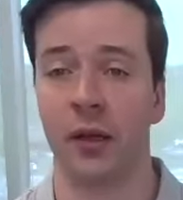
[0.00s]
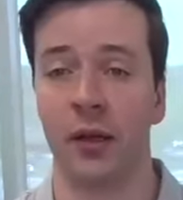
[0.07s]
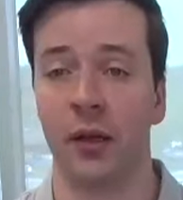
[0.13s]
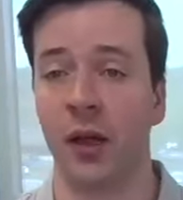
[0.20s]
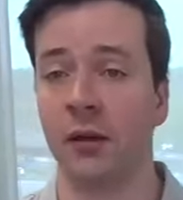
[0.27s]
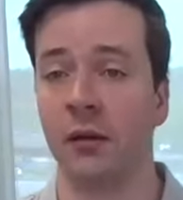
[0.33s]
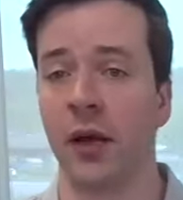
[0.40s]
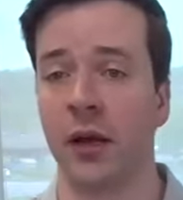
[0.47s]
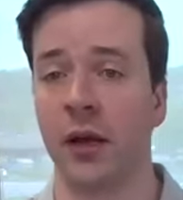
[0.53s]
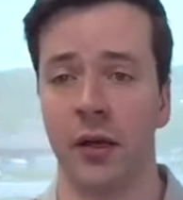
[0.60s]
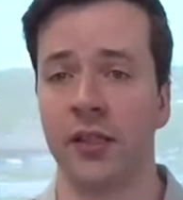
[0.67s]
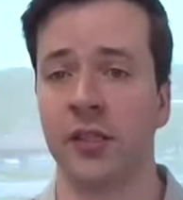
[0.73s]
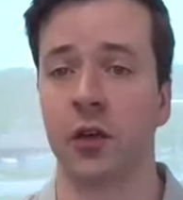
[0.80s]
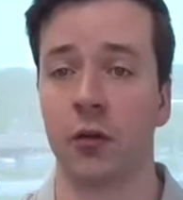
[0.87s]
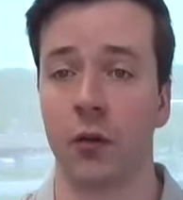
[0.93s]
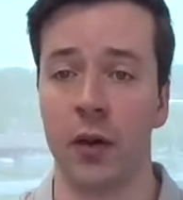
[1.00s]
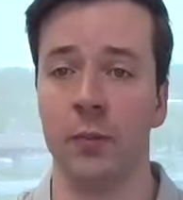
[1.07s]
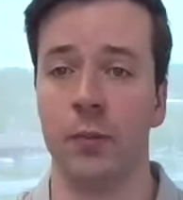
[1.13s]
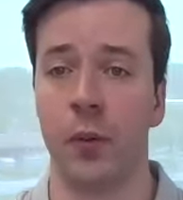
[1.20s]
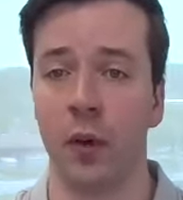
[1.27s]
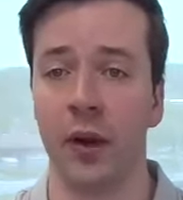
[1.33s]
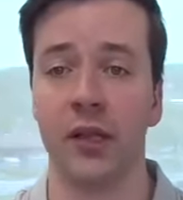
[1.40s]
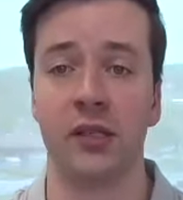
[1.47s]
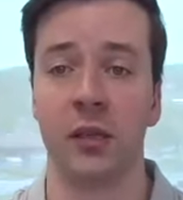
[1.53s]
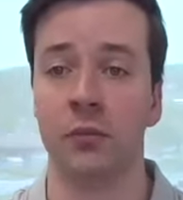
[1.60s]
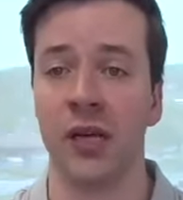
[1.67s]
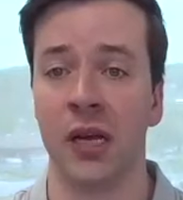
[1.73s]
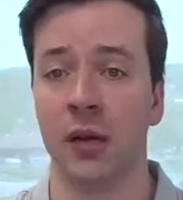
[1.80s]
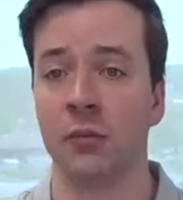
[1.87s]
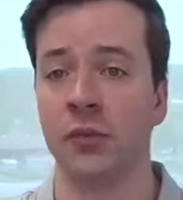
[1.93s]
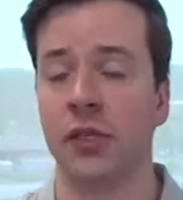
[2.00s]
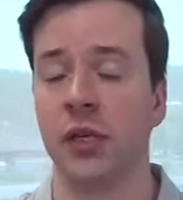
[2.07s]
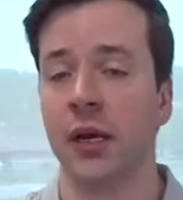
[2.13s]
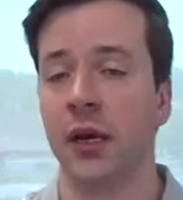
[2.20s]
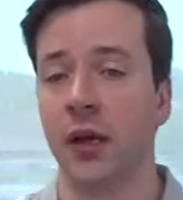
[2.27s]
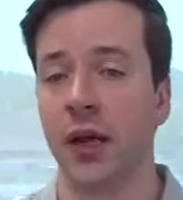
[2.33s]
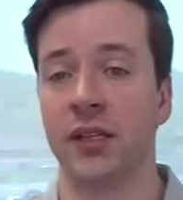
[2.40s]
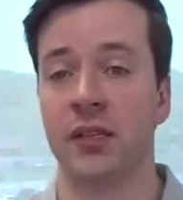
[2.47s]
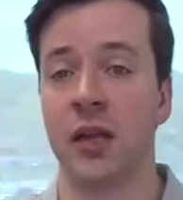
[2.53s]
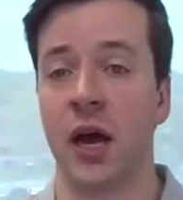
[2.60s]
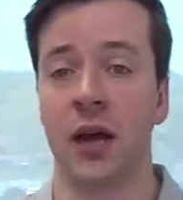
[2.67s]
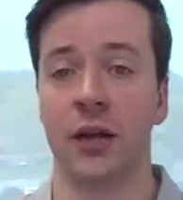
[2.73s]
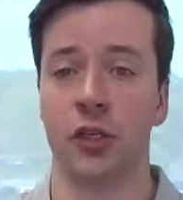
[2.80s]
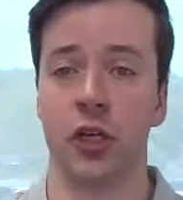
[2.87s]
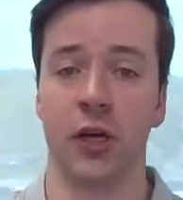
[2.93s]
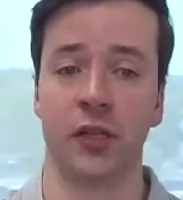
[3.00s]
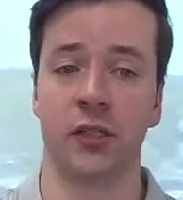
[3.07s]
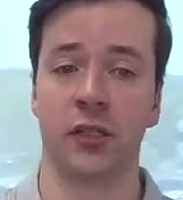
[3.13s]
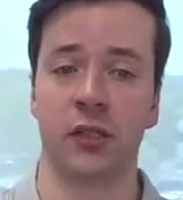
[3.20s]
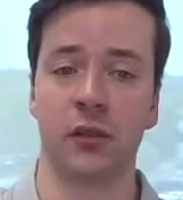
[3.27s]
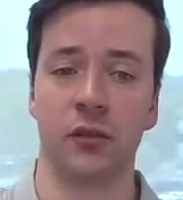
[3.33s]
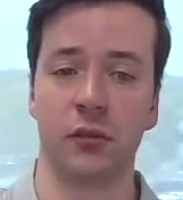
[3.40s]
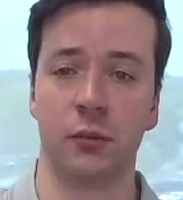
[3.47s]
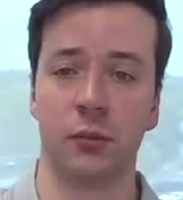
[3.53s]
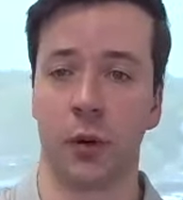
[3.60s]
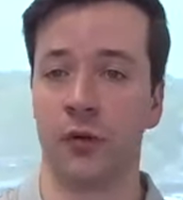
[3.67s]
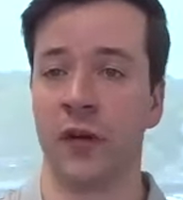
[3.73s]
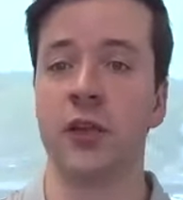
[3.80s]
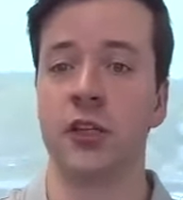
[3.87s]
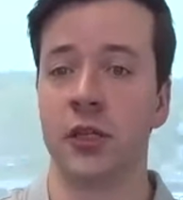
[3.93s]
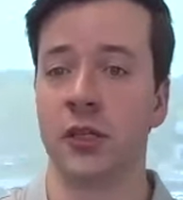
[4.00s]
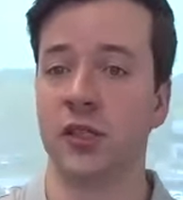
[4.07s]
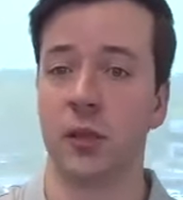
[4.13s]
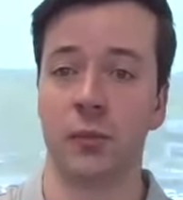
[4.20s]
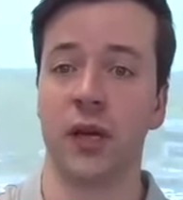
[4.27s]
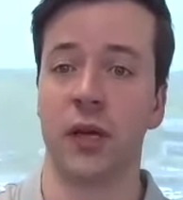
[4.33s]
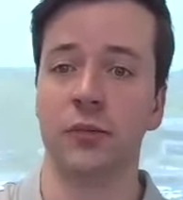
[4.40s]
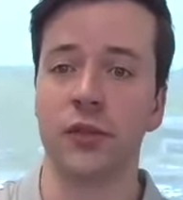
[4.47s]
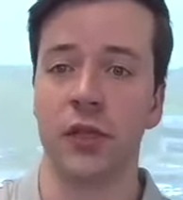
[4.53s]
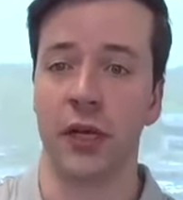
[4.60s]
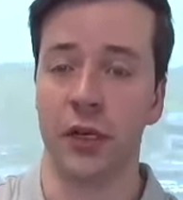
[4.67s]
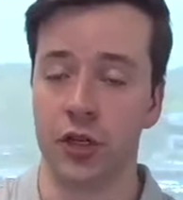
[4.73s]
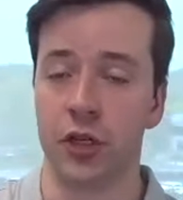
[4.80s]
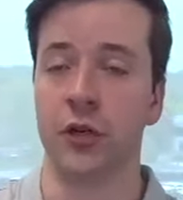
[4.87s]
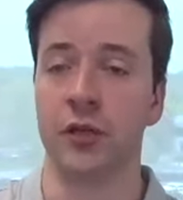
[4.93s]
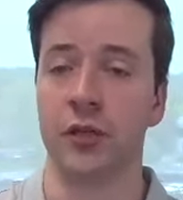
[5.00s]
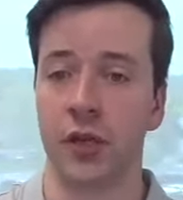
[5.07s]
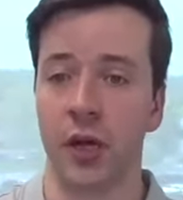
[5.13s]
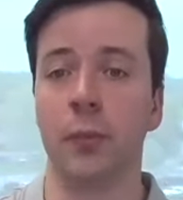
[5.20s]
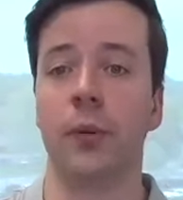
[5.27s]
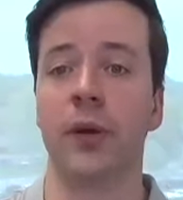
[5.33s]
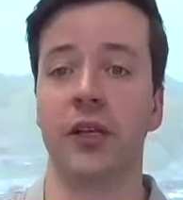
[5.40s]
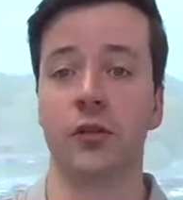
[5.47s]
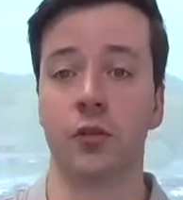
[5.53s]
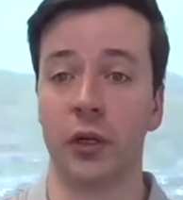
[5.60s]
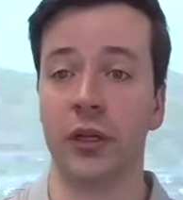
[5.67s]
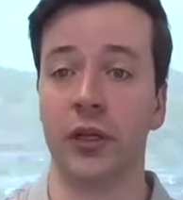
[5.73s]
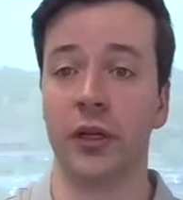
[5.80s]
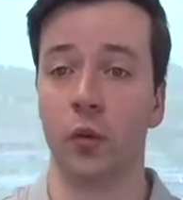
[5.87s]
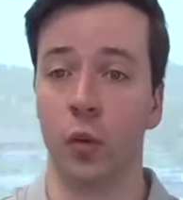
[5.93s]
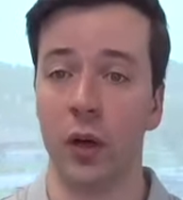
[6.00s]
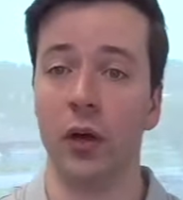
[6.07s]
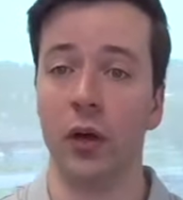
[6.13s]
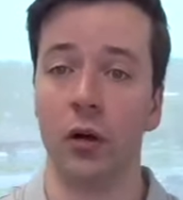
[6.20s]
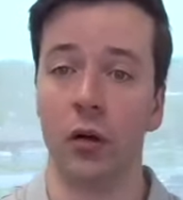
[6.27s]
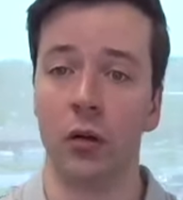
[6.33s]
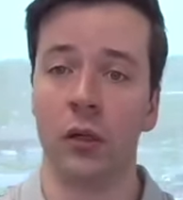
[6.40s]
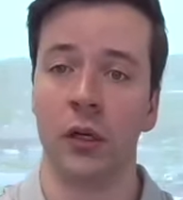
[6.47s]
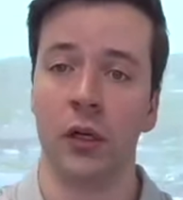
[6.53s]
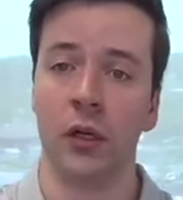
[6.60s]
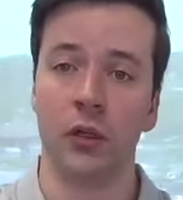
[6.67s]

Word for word: And it's a great point. Sometimes it's not just prevention. Sometimes insurance companies really will